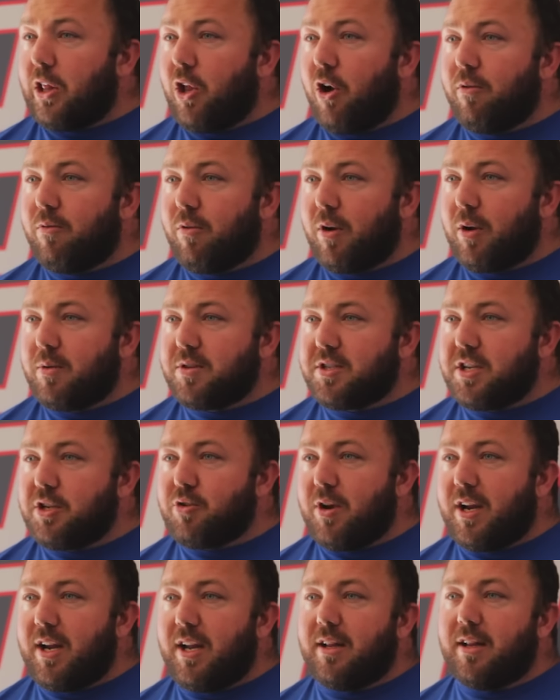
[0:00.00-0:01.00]
low frequency
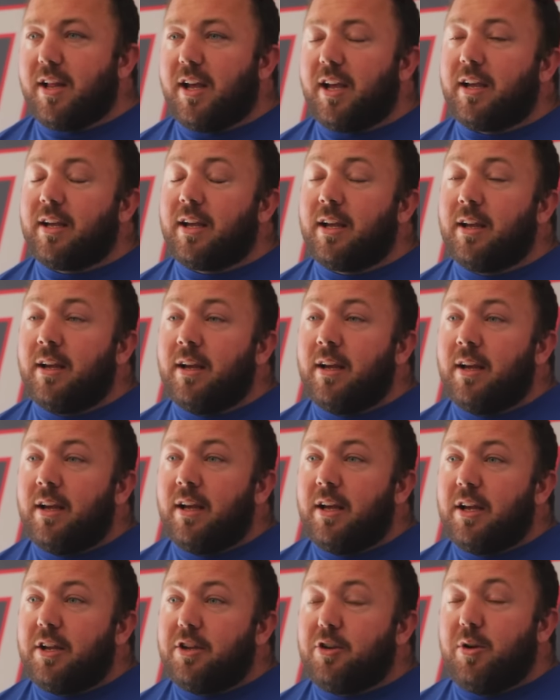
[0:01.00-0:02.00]
training, like
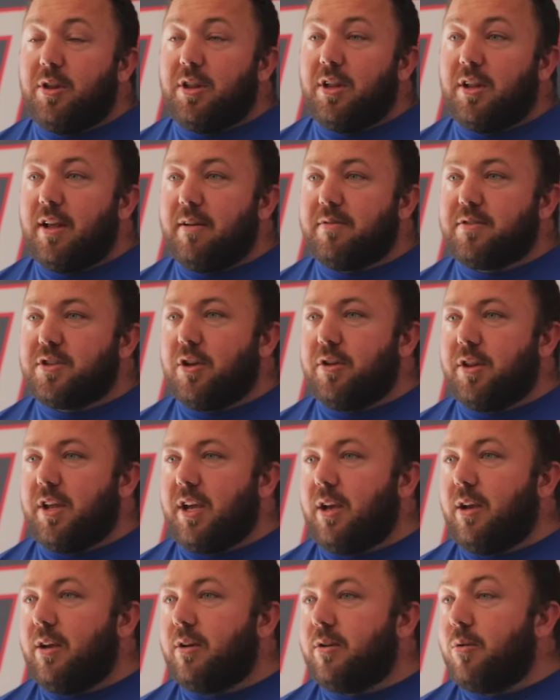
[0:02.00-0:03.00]
doing the lifts
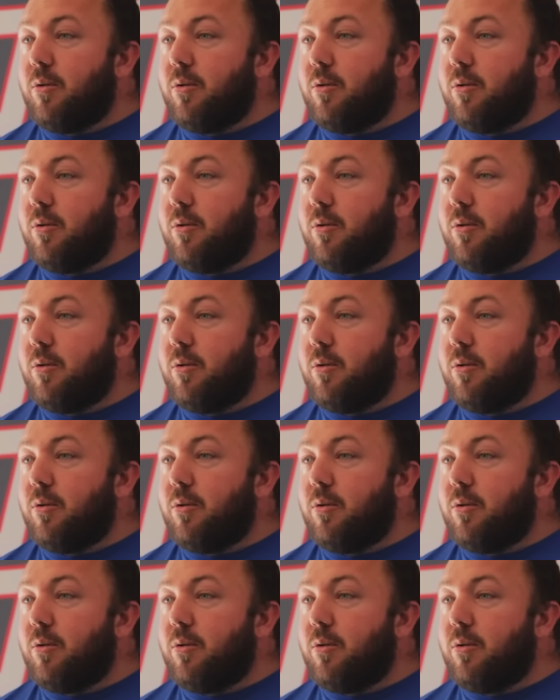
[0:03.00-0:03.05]
only